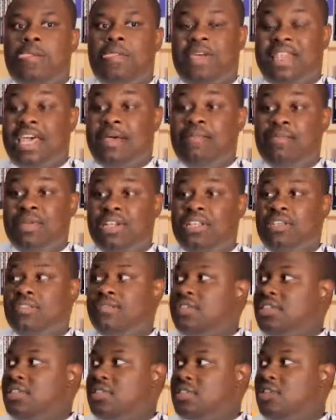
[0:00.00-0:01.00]
that I
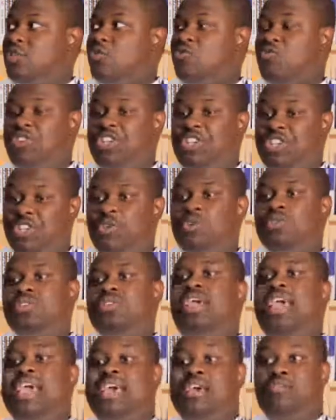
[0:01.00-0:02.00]
believe is reduce
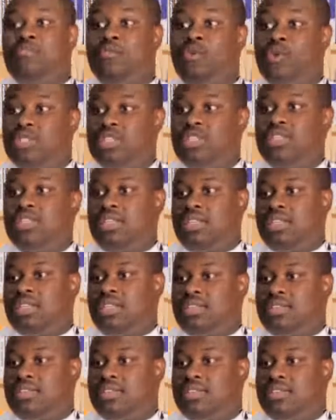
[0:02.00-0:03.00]
the effort index